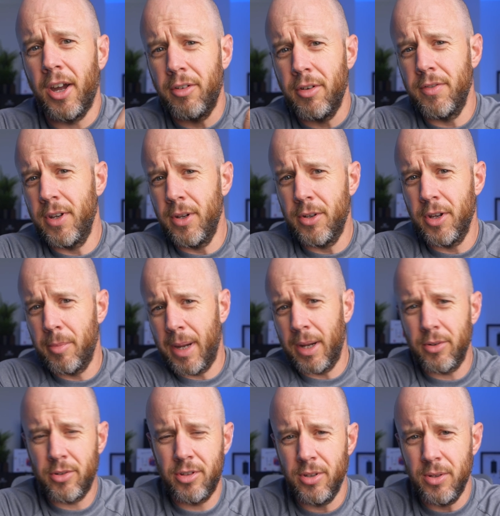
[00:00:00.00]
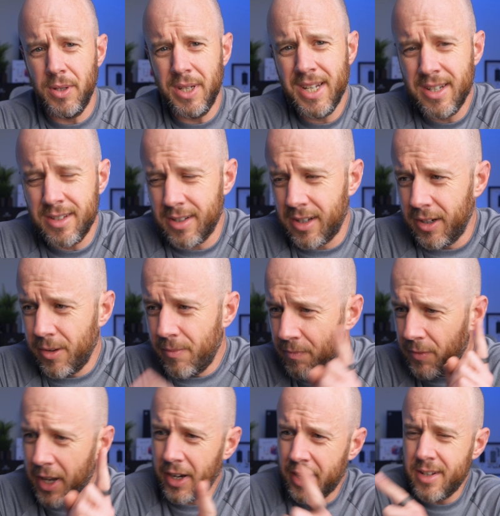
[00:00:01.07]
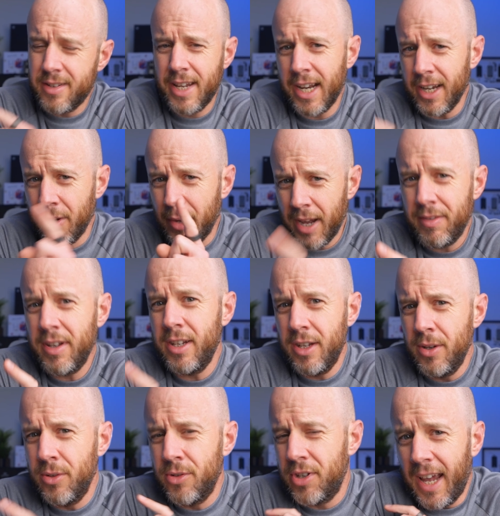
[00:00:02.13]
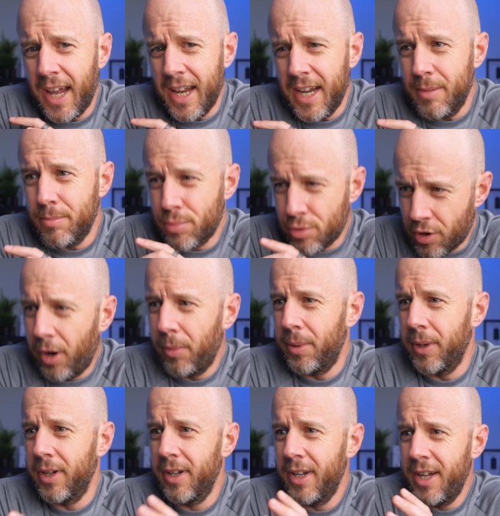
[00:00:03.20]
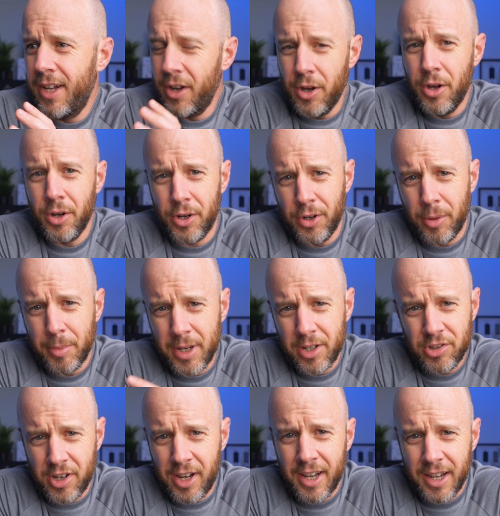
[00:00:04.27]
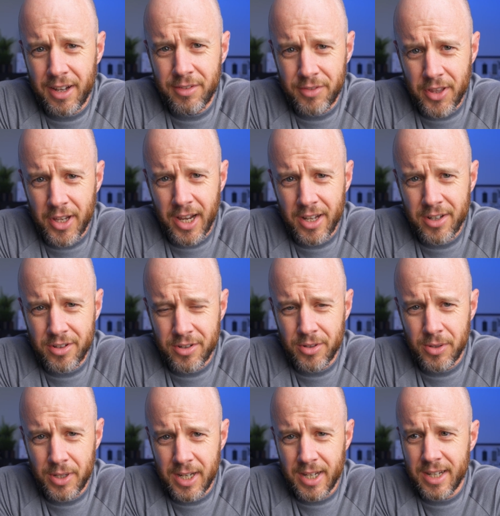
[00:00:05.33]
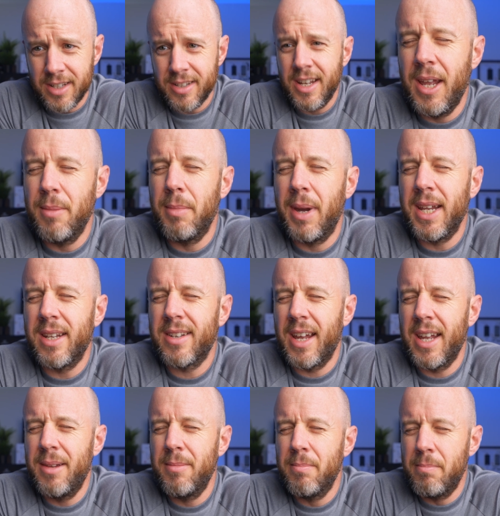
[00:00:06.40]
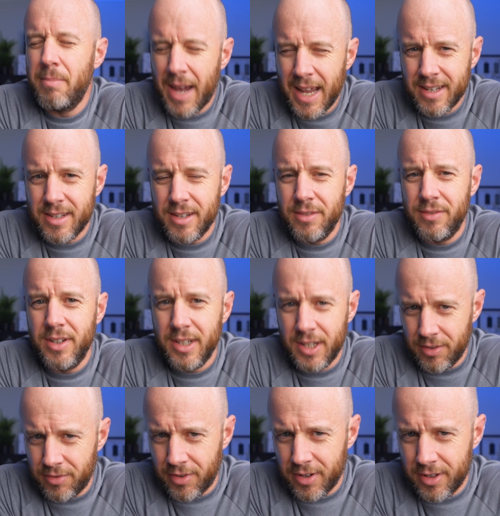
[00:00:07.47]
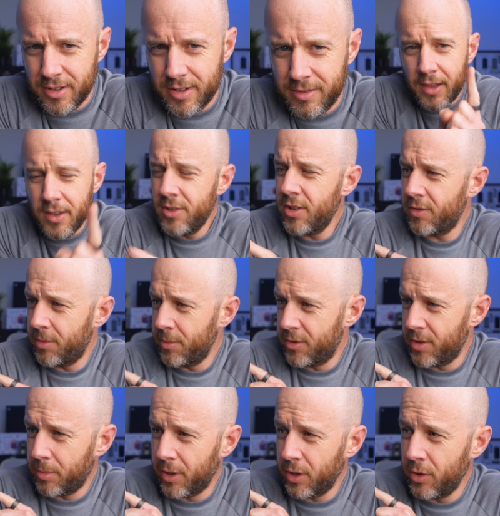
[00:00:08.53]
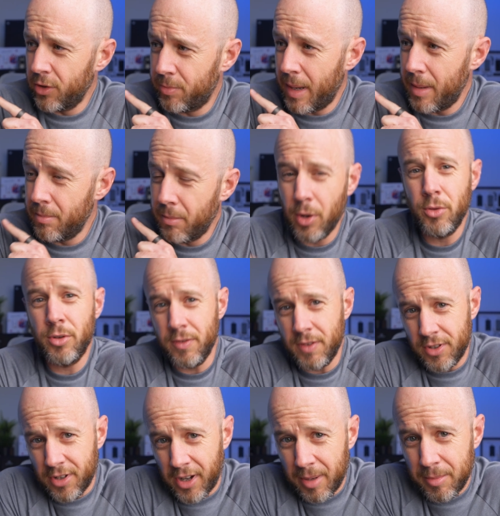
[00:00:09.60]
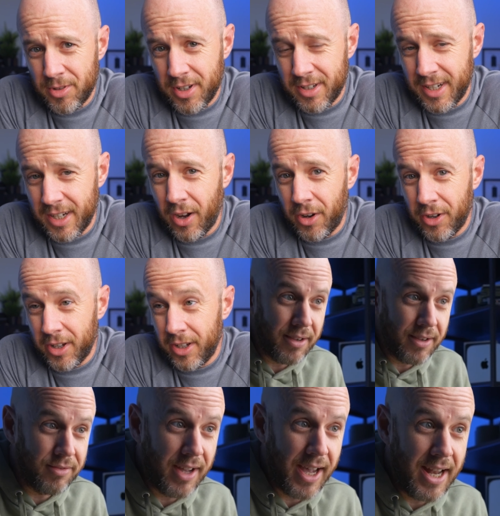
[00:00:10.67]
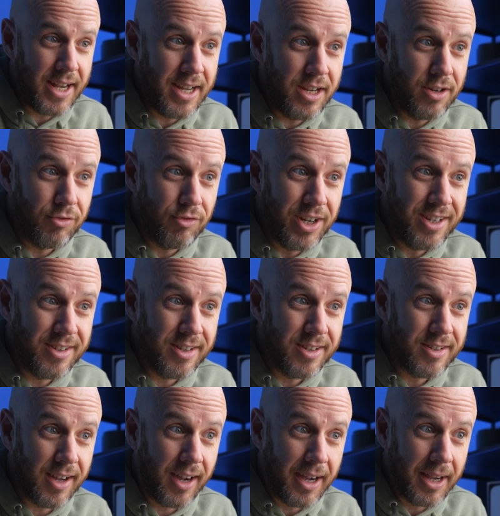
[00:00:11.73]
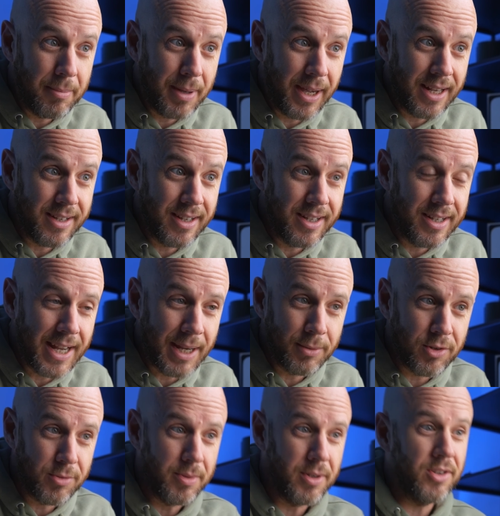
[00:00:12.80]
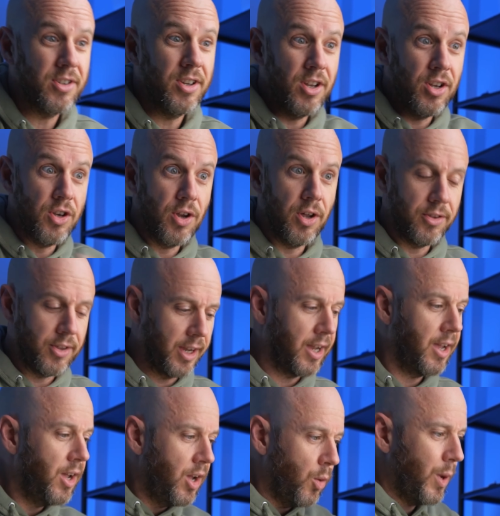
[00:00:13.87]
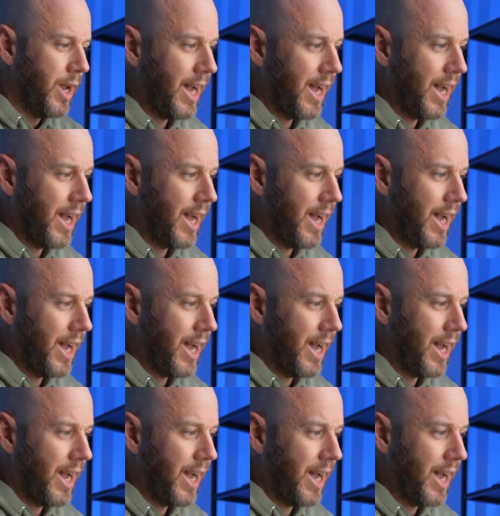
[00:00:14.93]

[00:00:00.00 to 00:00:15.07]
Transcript: I reviewed about two years ago. And I can tell you, having used a proper ergonomic chair for the last two years, it makes a massive difference. And this is from someone who spent most of his time sitting on ten-year-old IKEA chair that you sometimes see in these videos.